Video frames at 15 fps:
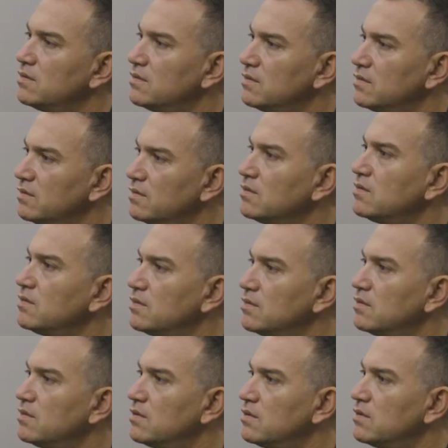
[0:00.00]

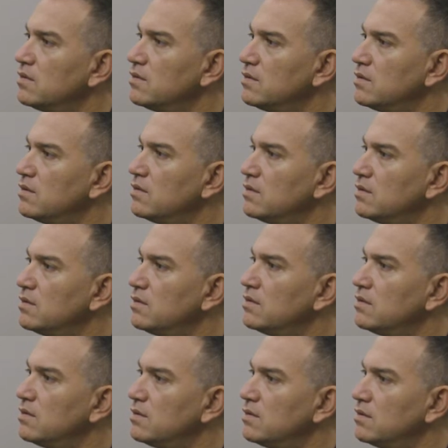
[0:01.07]

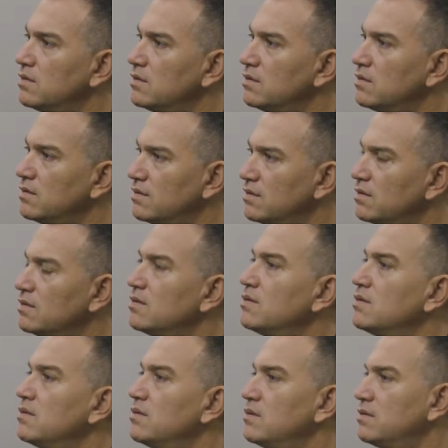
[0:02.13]

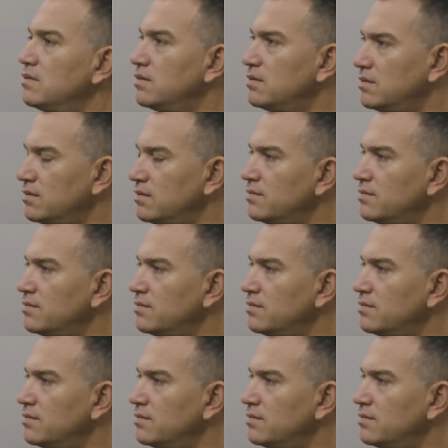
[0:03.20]
(silent)